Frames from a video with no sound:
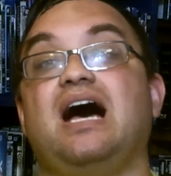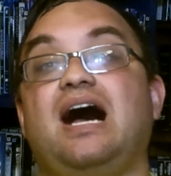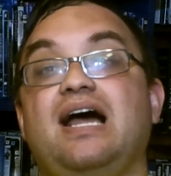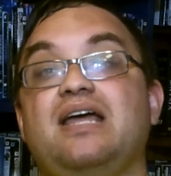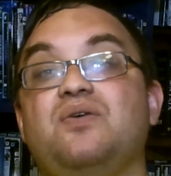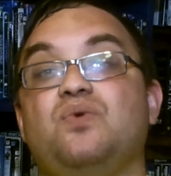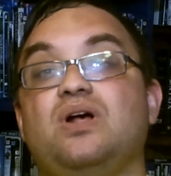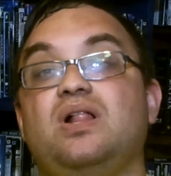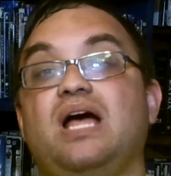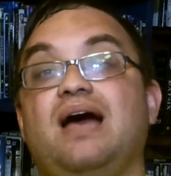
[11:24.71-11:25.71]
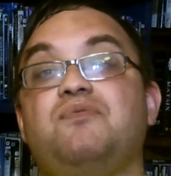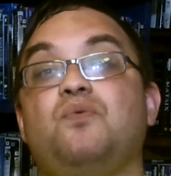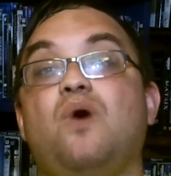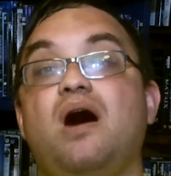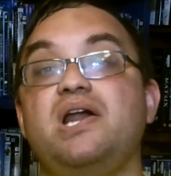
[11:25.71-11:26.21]
I will have
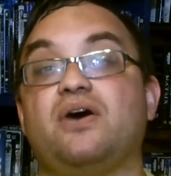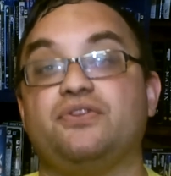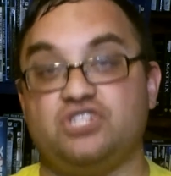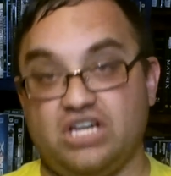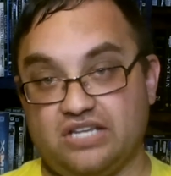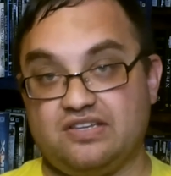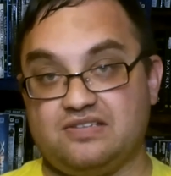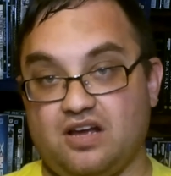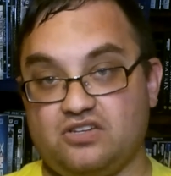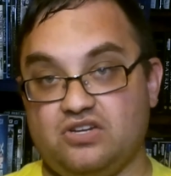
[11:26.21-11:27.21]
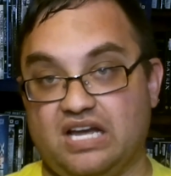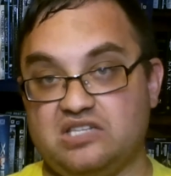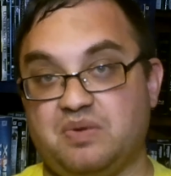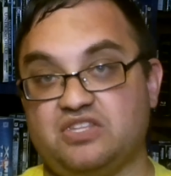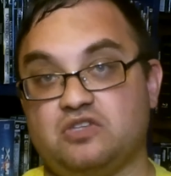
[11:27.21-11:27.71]
one other chance to talk to you
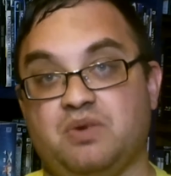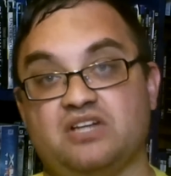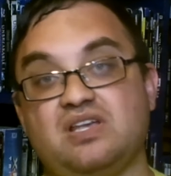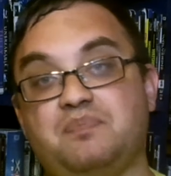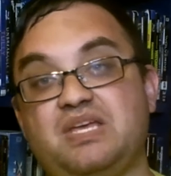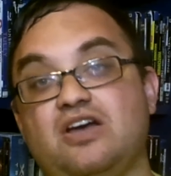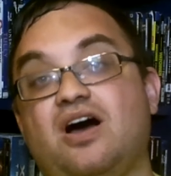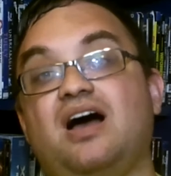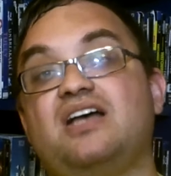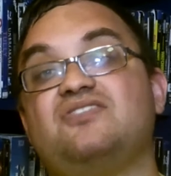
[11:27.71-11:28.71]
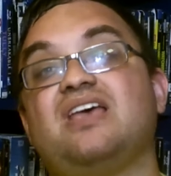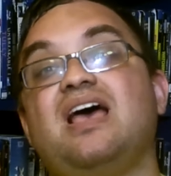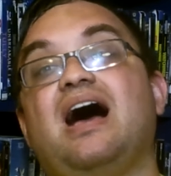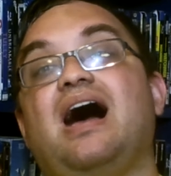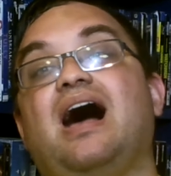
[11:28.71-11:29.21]
guys about this box set because
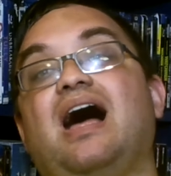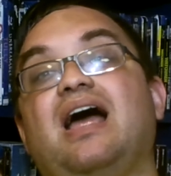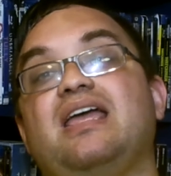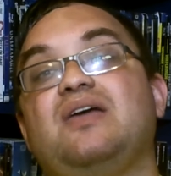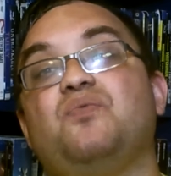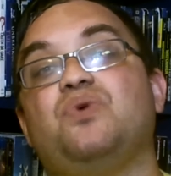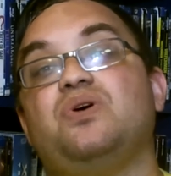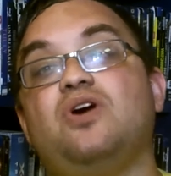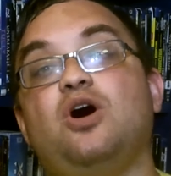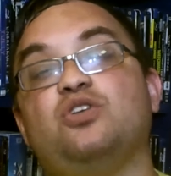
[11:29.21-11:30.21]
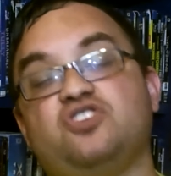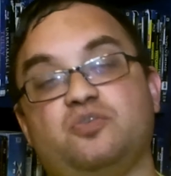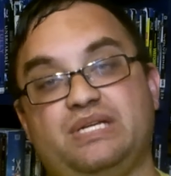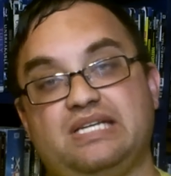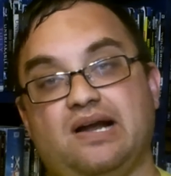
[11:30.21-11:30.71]
I will
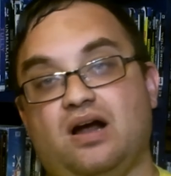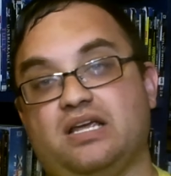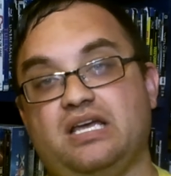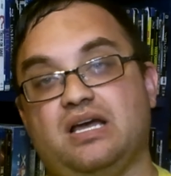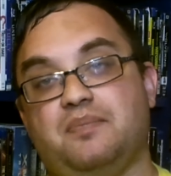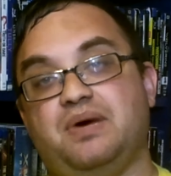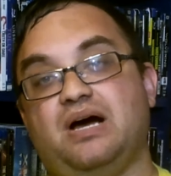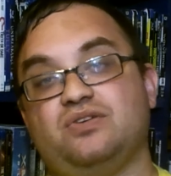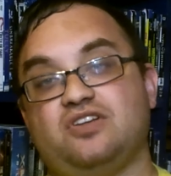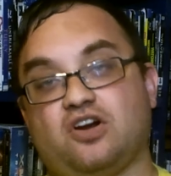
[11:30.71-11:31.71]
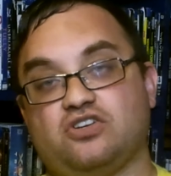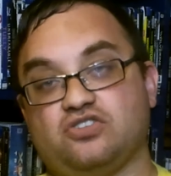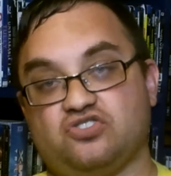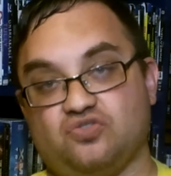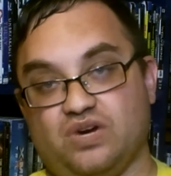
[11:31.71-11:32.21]
also be talking about
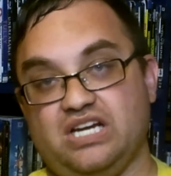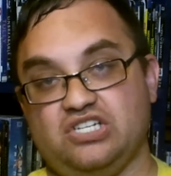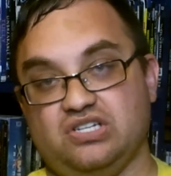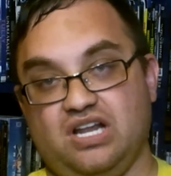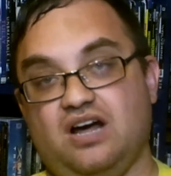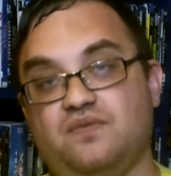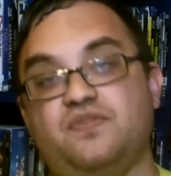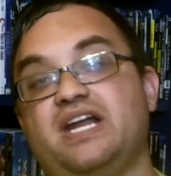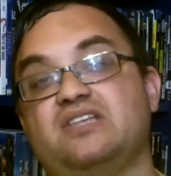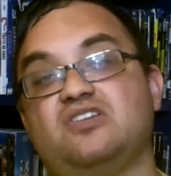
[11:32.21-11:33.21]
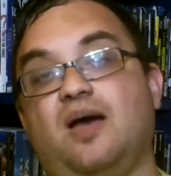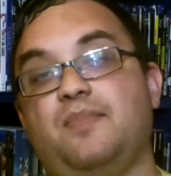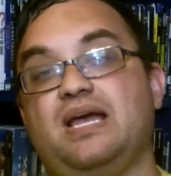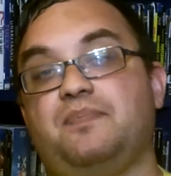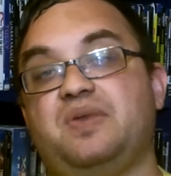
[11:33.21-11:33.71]
Doctor Strangelove. That is
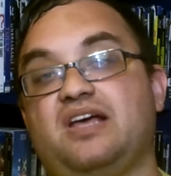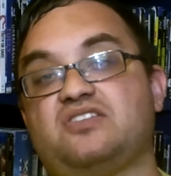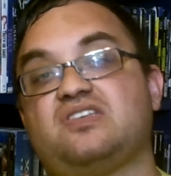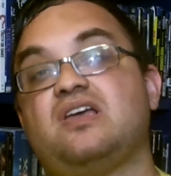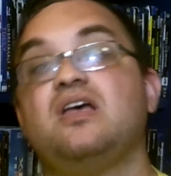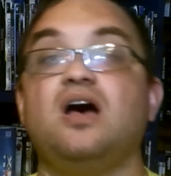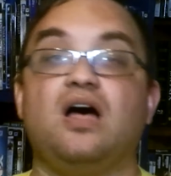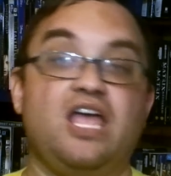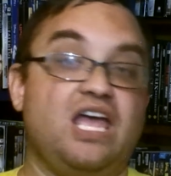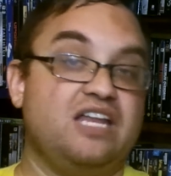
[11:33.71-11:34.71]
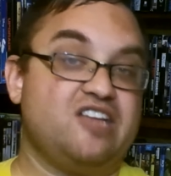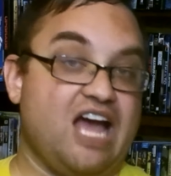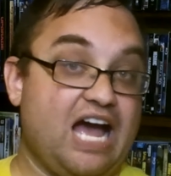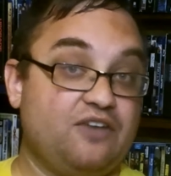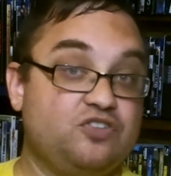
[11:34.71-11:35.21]
coming up next. And
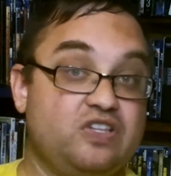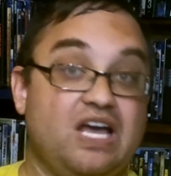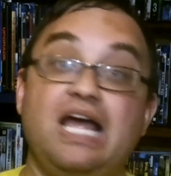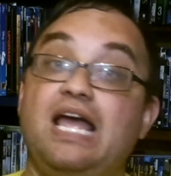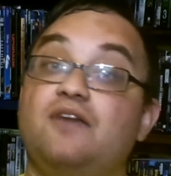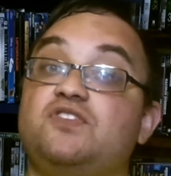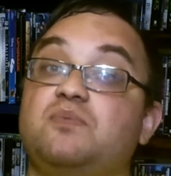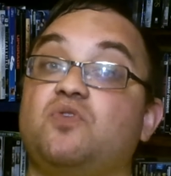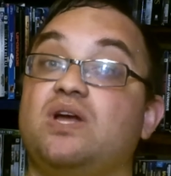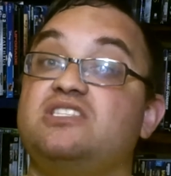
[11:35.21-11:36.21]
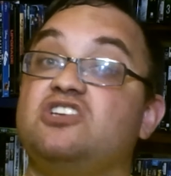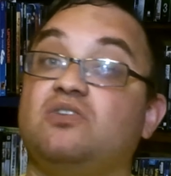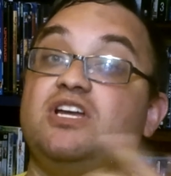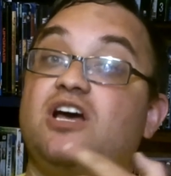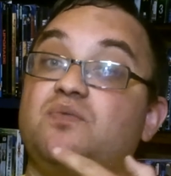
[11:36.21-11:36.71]
after that, I have some
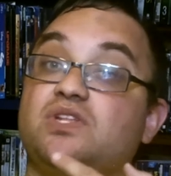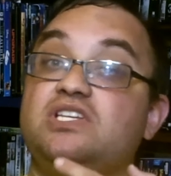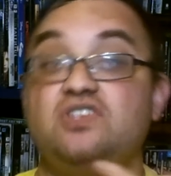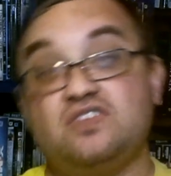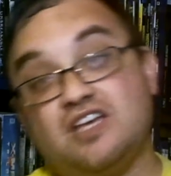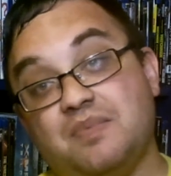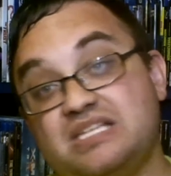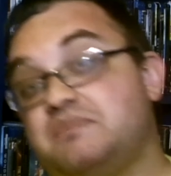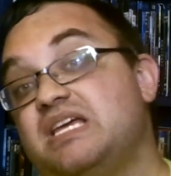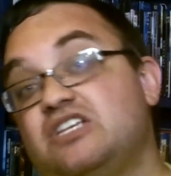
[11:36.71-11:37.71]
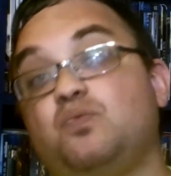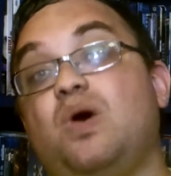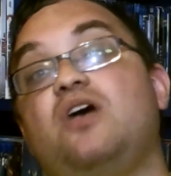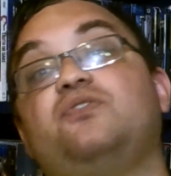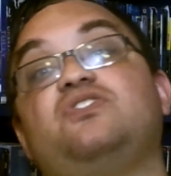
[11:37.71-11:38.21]
Criterion releases coming to me as
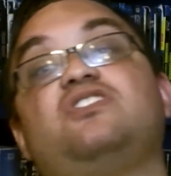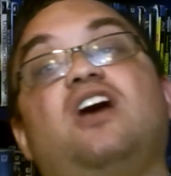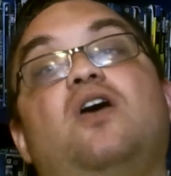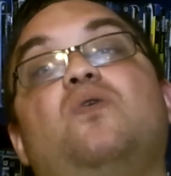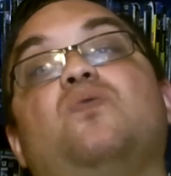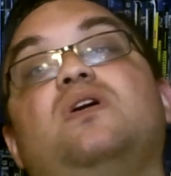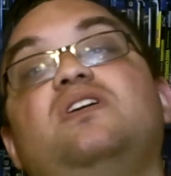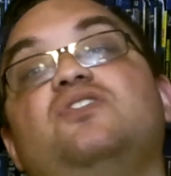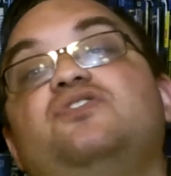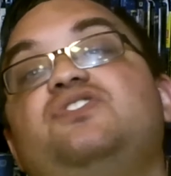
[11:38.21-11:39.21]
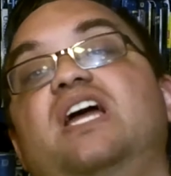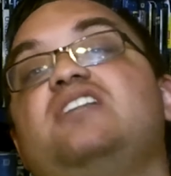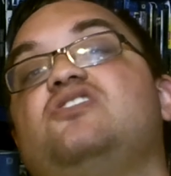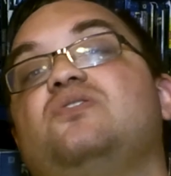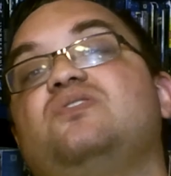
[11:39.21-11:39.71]
well. So
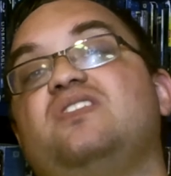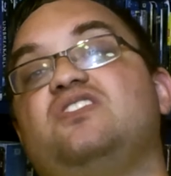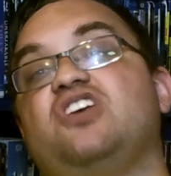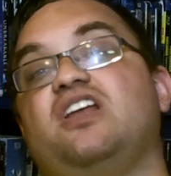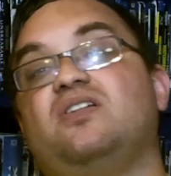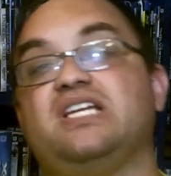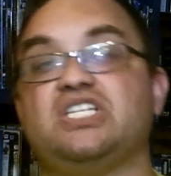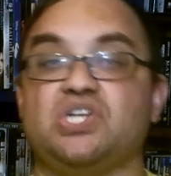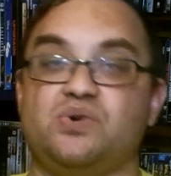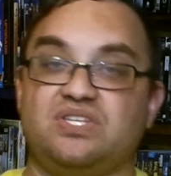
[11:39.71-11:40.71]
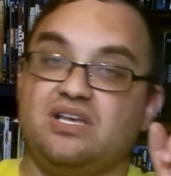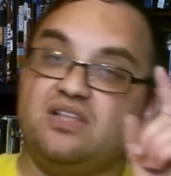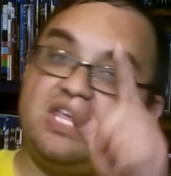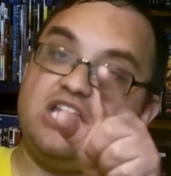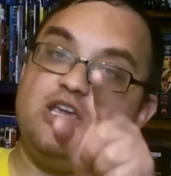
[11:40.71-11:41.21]
stay tuned to the channel. And as always,
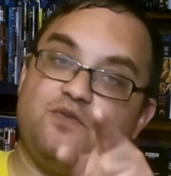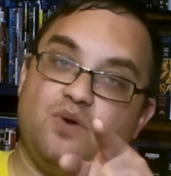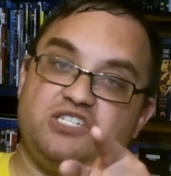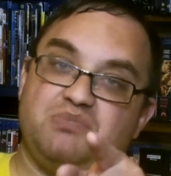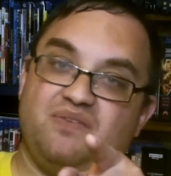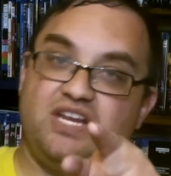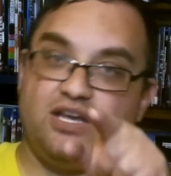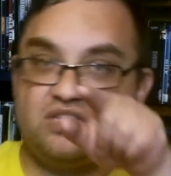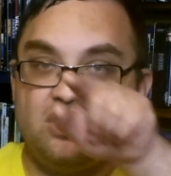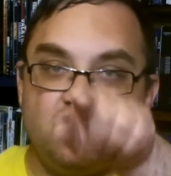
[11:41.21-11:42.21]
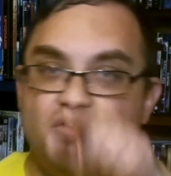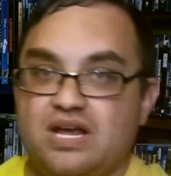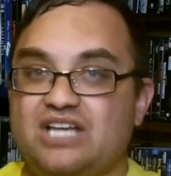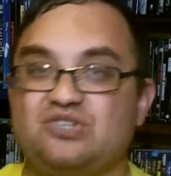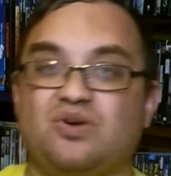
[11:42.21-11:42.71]
thank you for watching my videos. You
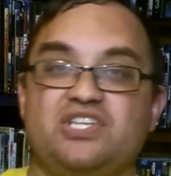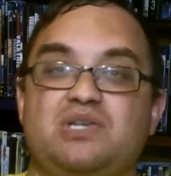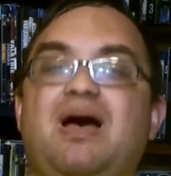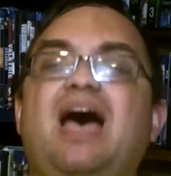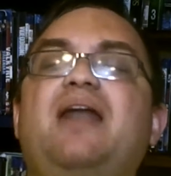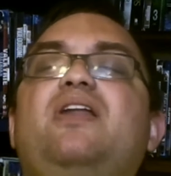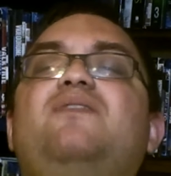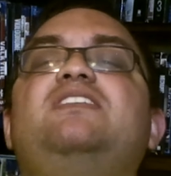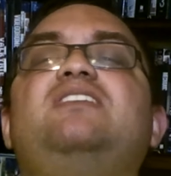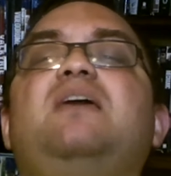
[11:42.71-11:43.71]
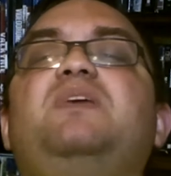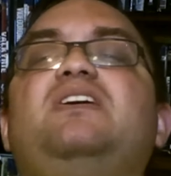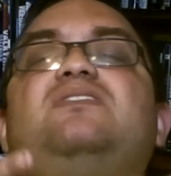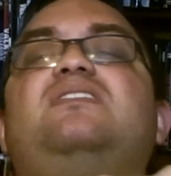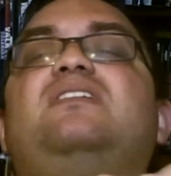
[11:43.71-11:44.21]
guys are awesome. I don't even have to say it
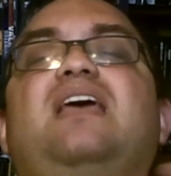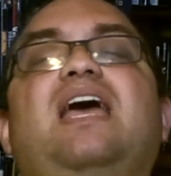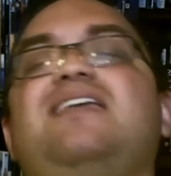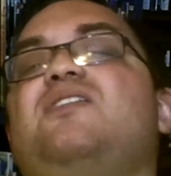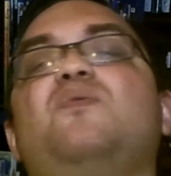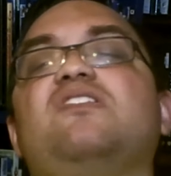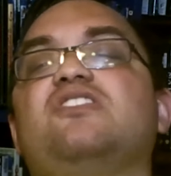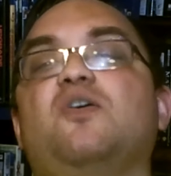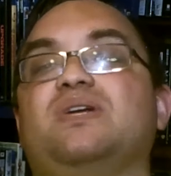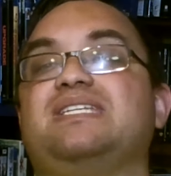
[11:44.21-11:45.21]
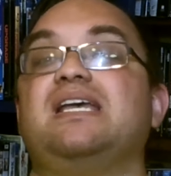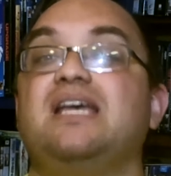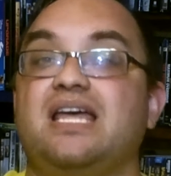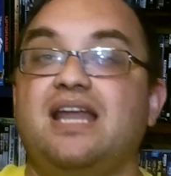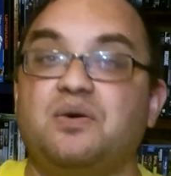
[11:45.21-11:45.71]
because, hey, you all know it.
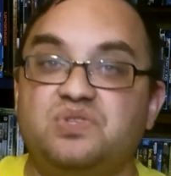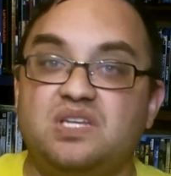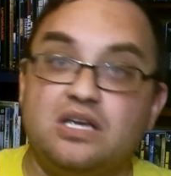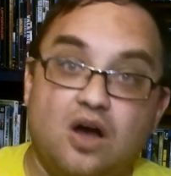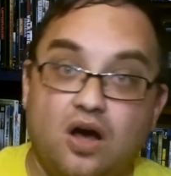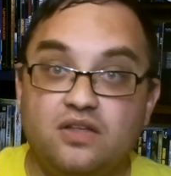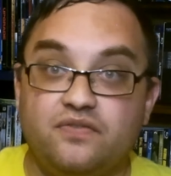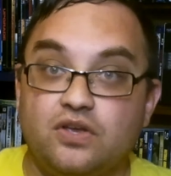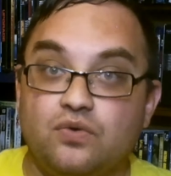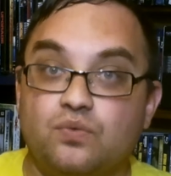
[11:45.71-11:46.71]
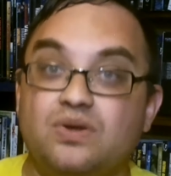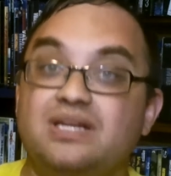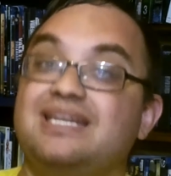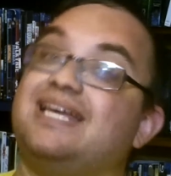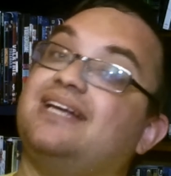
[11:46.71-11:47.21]
And I will see all of you
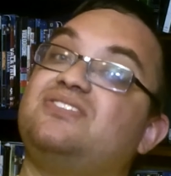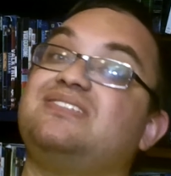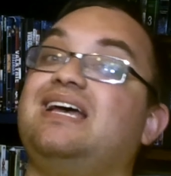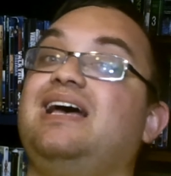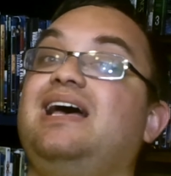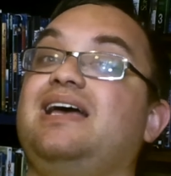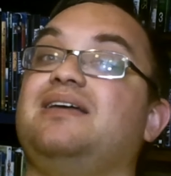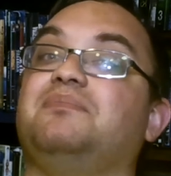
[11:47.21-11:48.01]
next time.